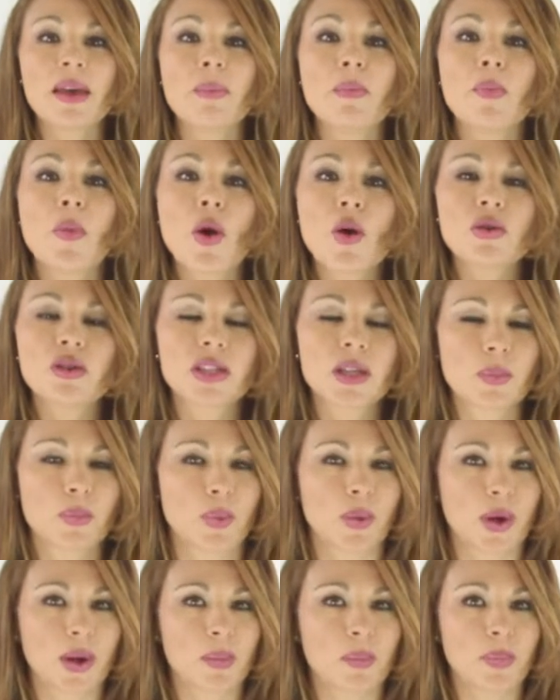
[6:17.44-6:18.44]
The most
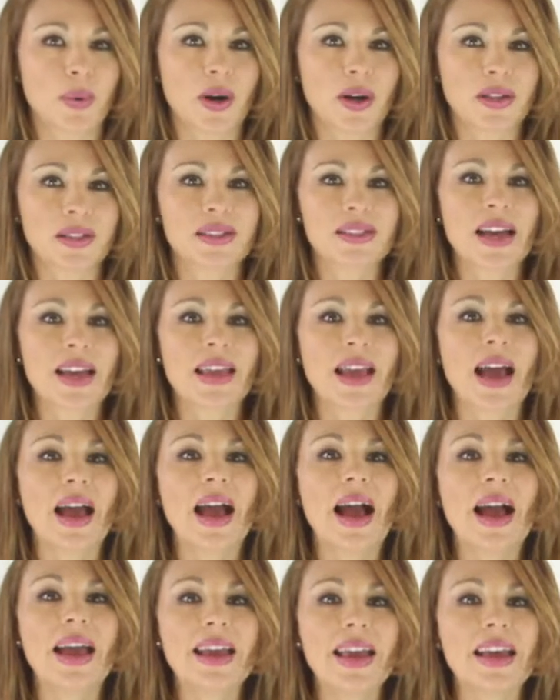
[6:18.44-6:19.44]
important part is that
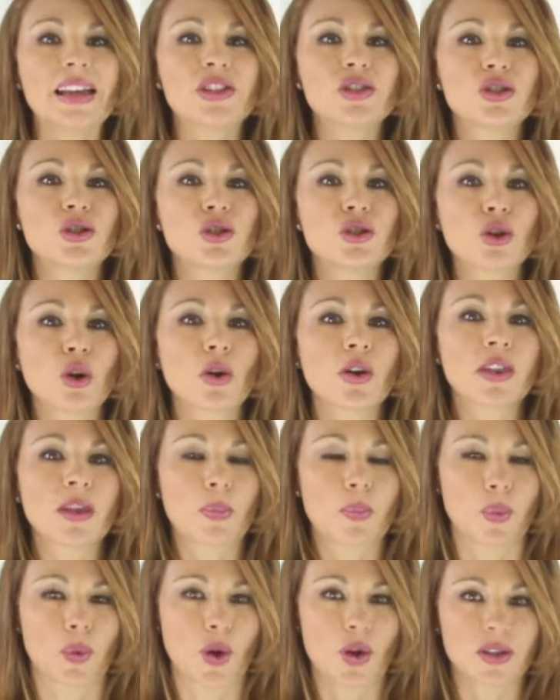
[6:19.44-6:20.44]
I enjoy
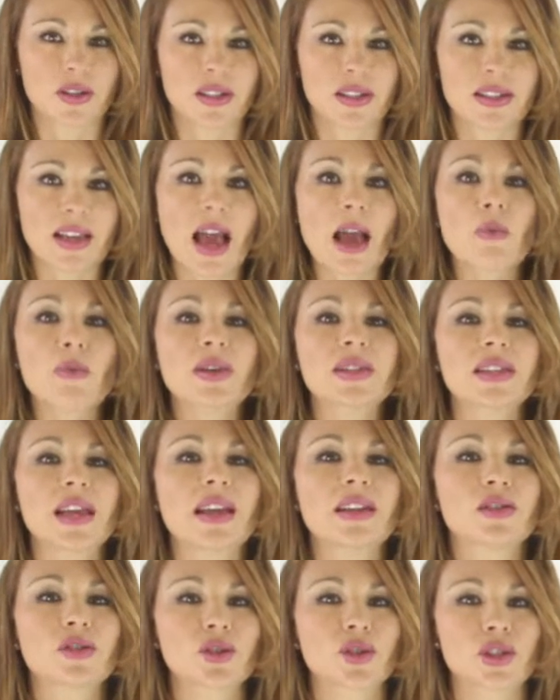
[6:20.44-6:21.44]
the process. I was
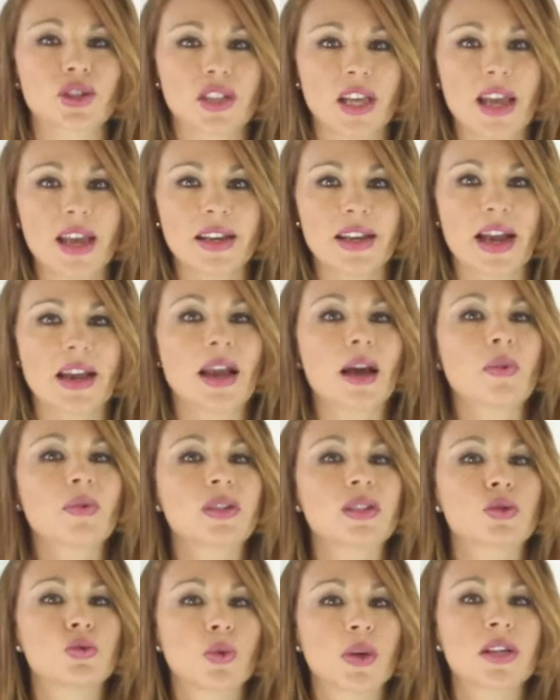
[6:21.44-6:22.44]
entertained and I
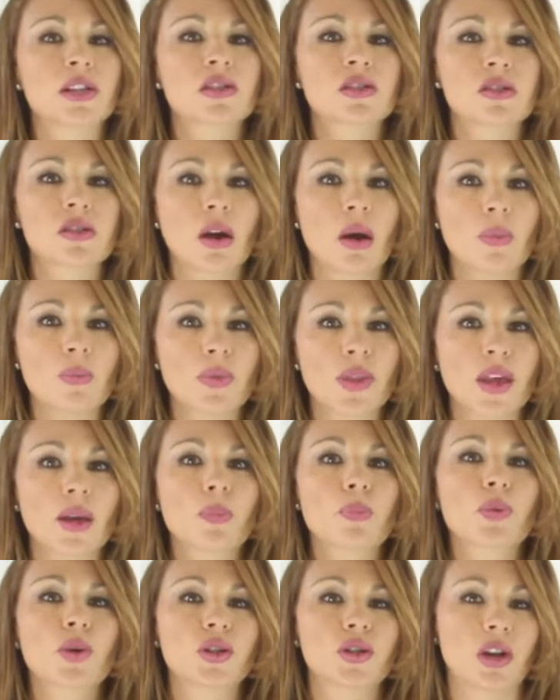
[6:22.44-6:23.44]
was doing
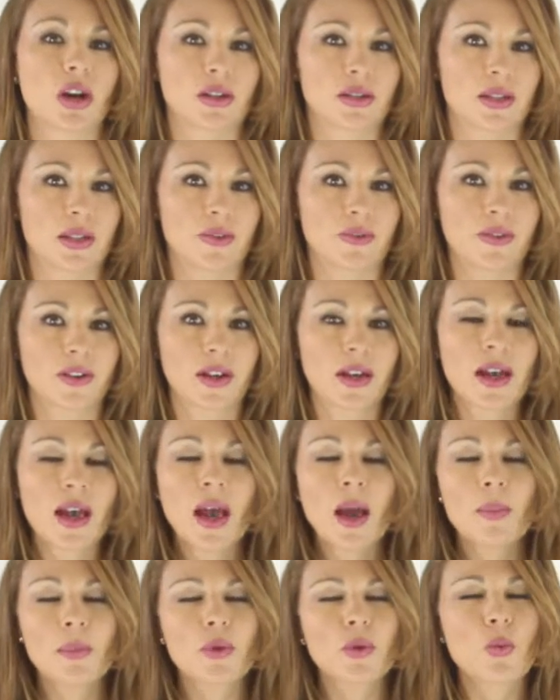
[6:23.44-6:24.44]
something productive.
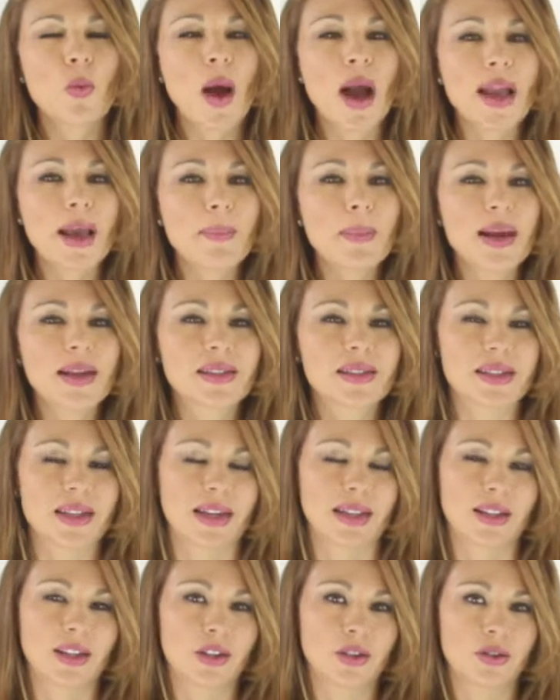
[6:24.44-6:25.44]
But why am I
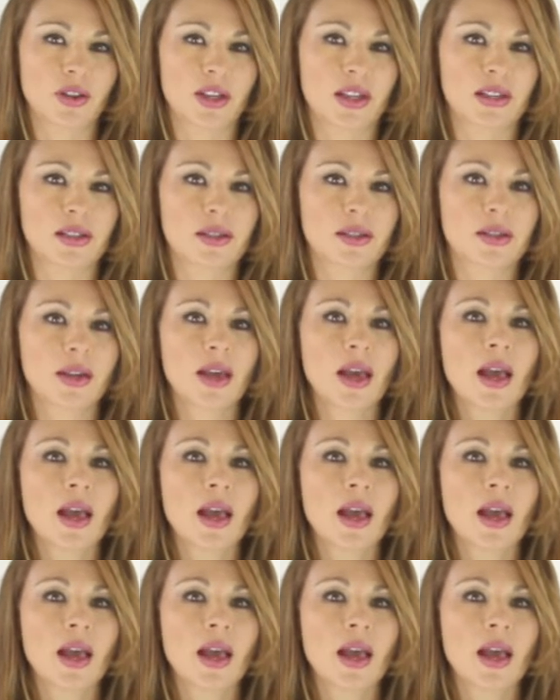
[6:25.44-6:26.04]
telling you this?